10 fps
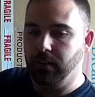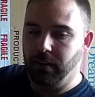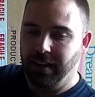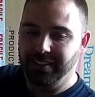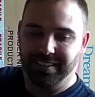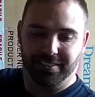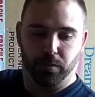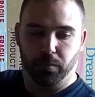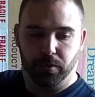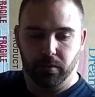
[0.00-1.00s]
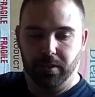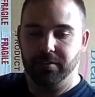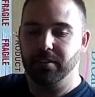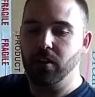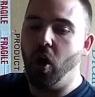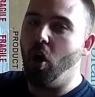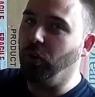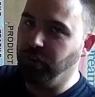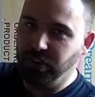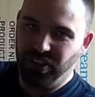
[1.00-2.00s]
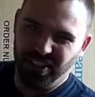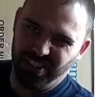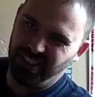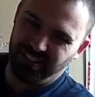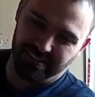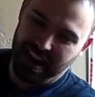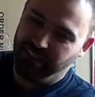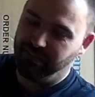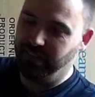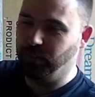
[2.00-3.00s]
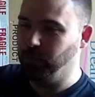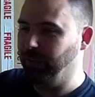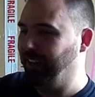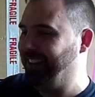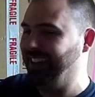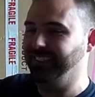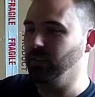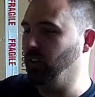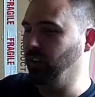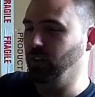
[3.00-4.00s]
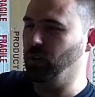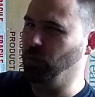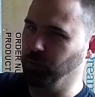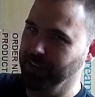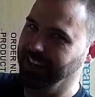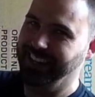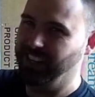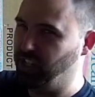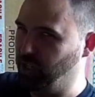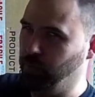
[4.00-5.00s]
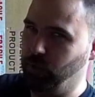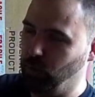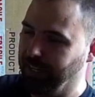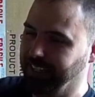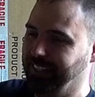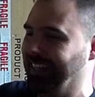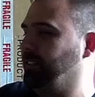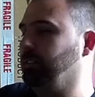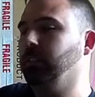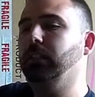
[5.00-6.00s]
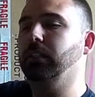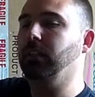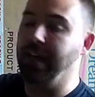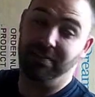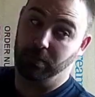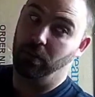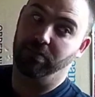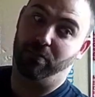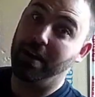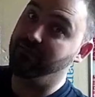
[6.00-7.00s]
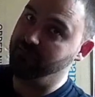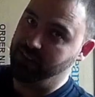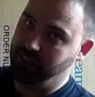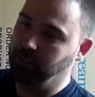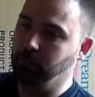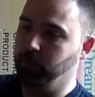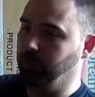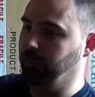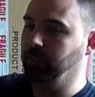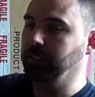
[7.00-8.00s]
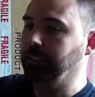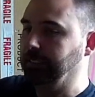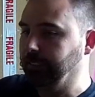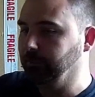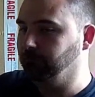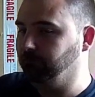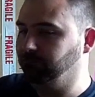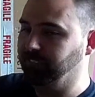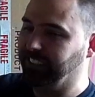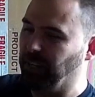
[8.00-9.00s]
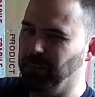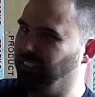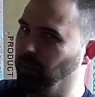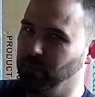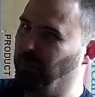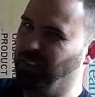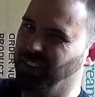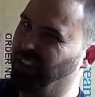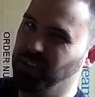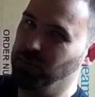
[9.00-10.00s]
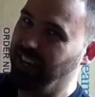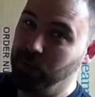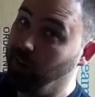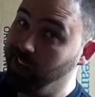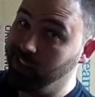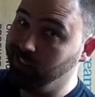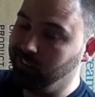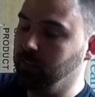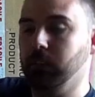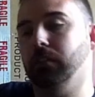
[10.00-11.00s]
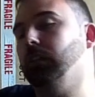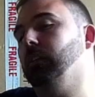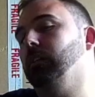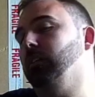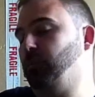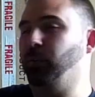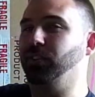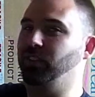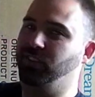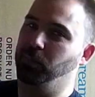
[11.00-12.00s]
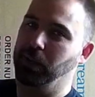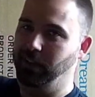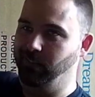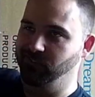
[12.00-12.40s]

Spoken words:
And there's the odd reference, but it's not going to cause me any issues to edit it out. I haven't gone through everything, but some of it I'm probably not going to use anyway, just because it's a bit.